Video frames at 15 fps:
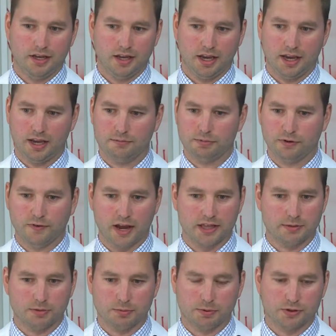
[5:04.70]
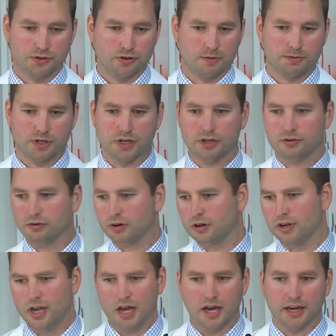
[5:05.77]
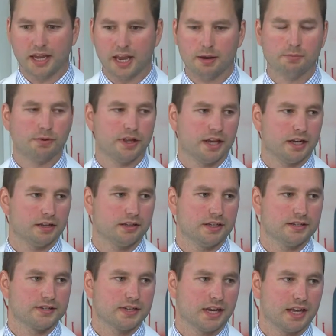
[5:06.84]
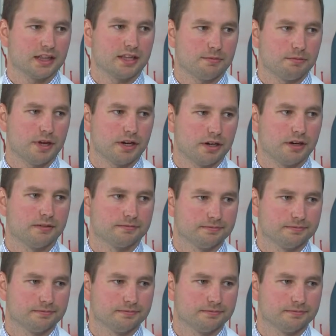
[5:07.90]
and provide them a prescription or a game plan at least to get them better. Right.